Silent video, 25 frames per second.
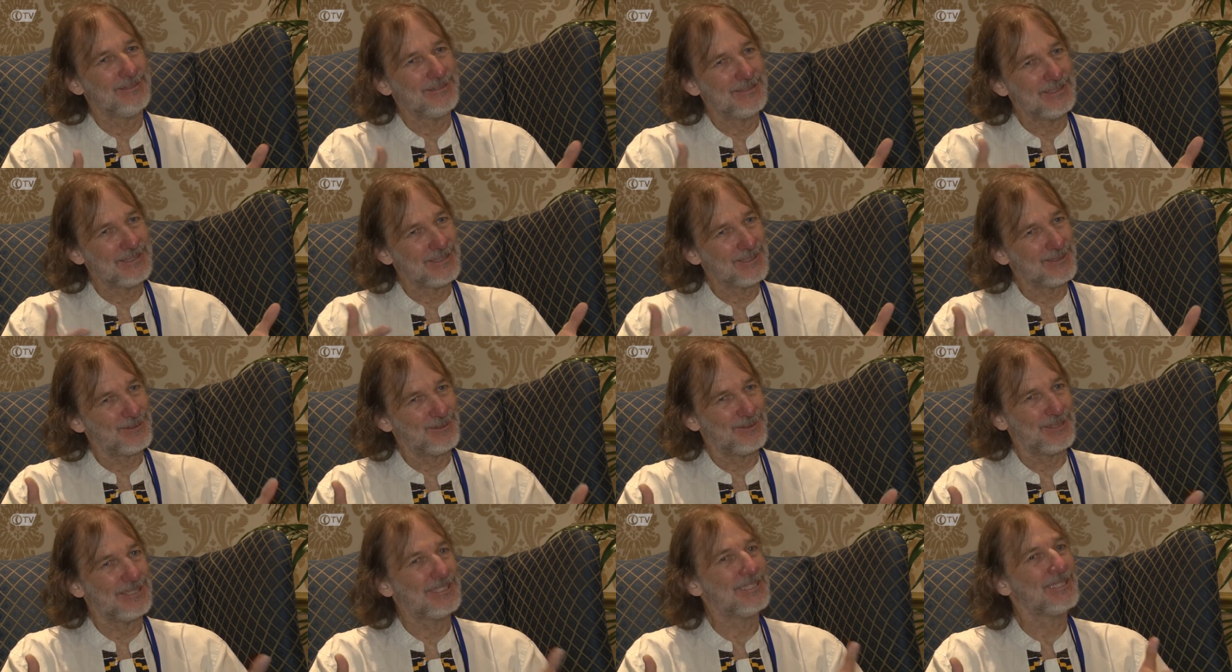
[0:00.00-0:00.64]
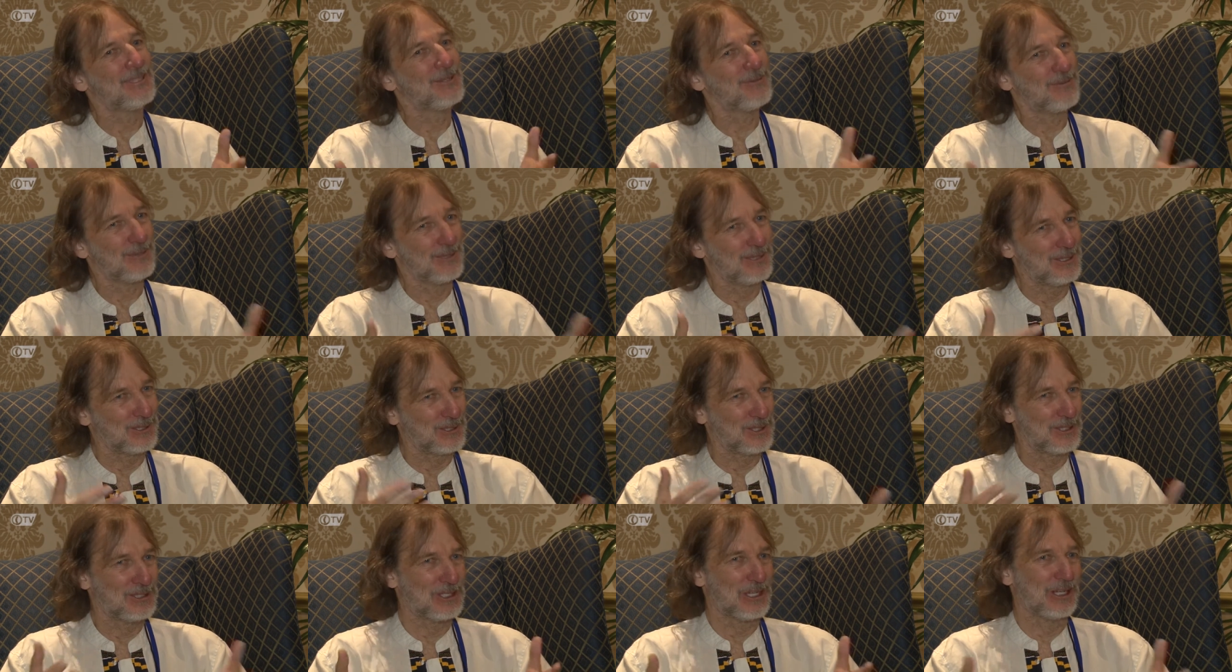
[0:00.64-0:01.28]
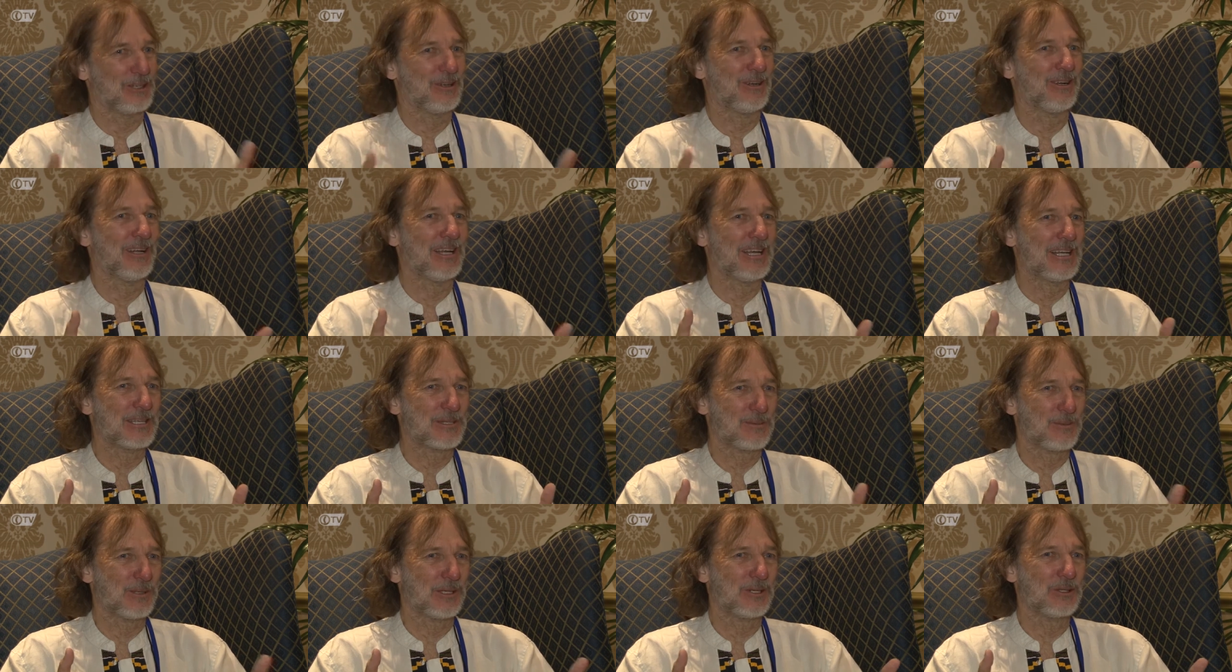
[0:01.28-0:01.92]
it's really difficult to
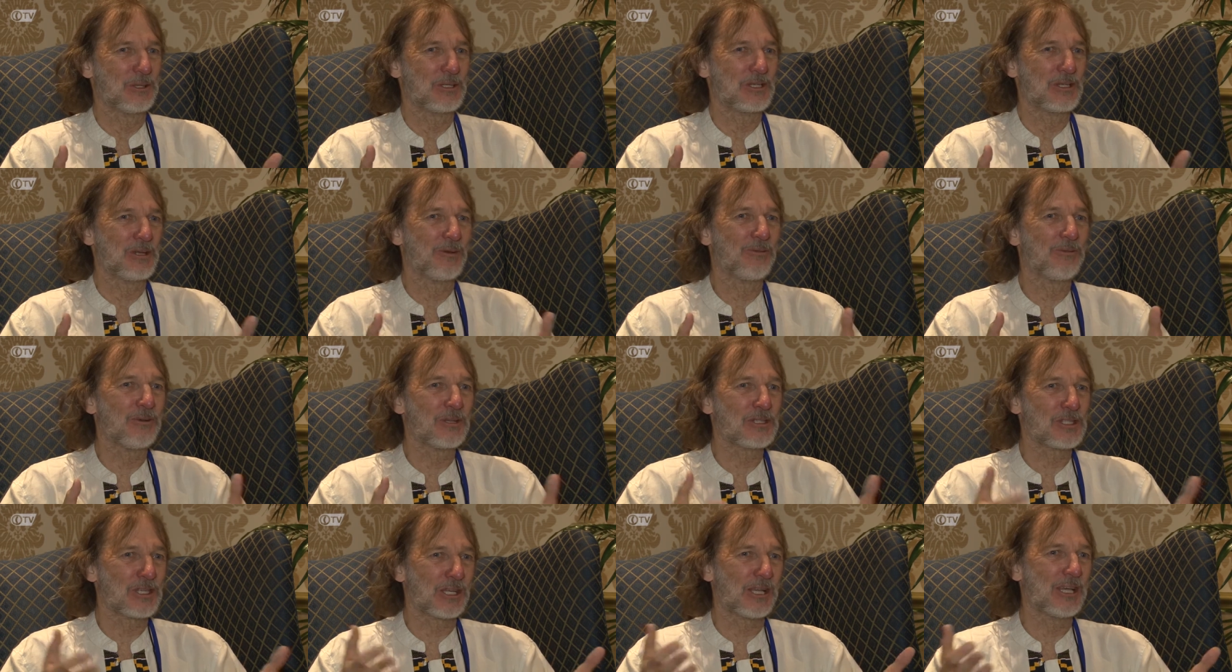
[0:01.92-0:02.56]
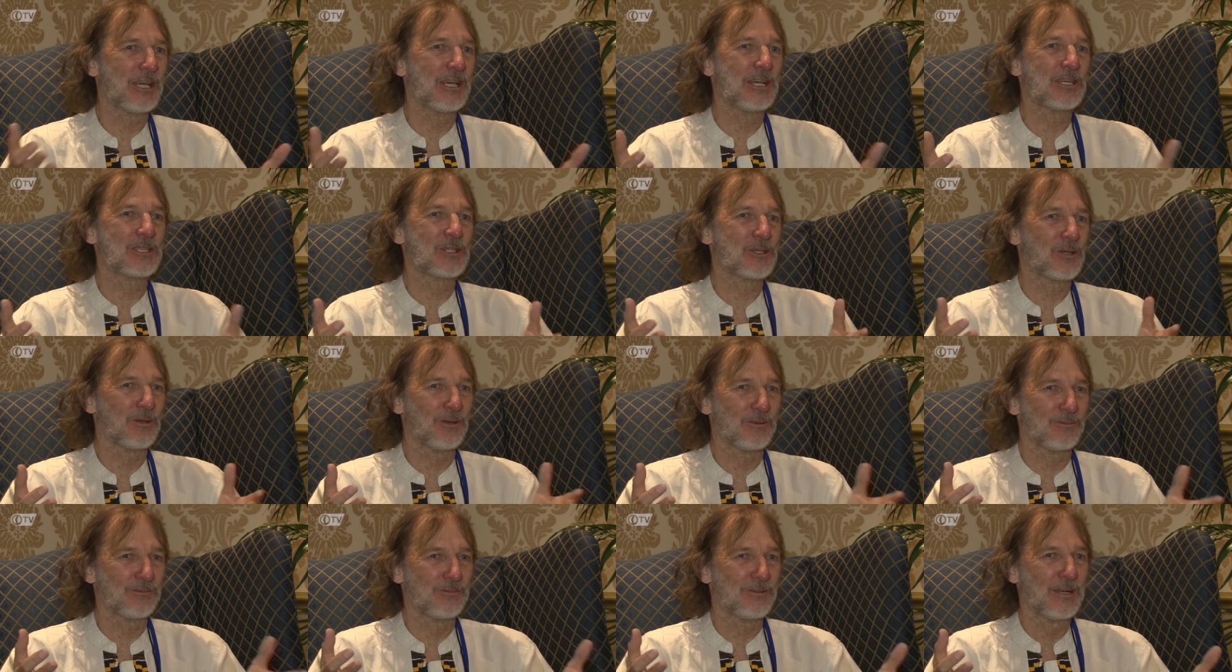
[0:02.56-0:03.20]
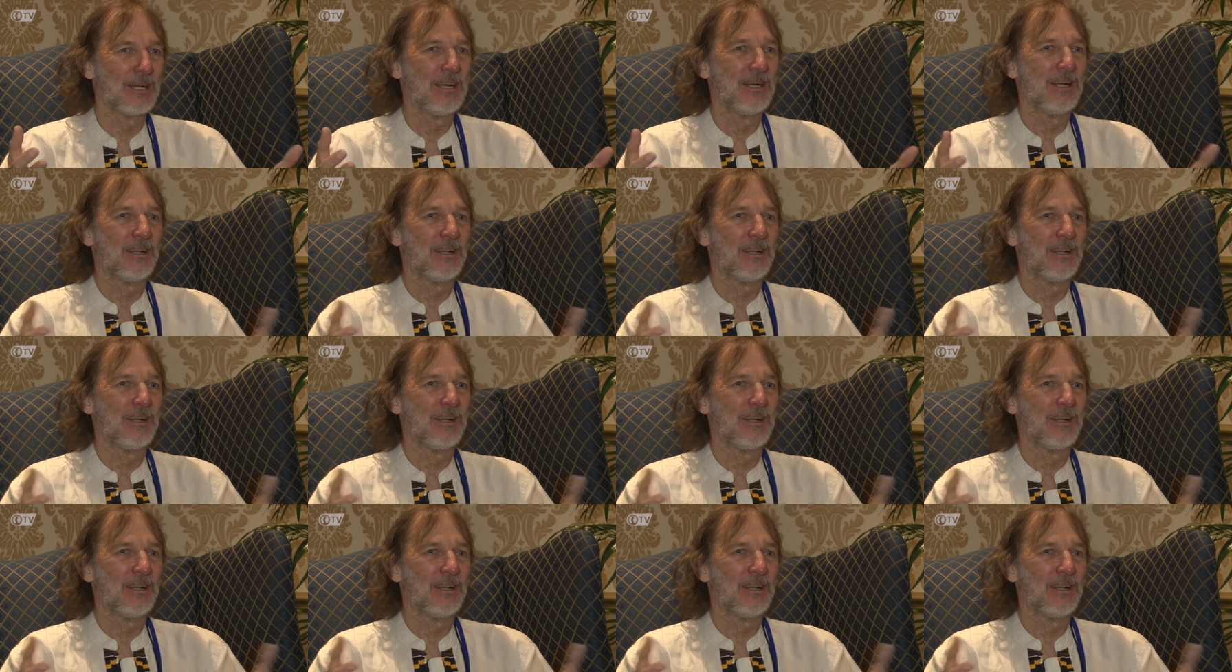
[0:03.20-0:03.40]
generalize because if it's a case of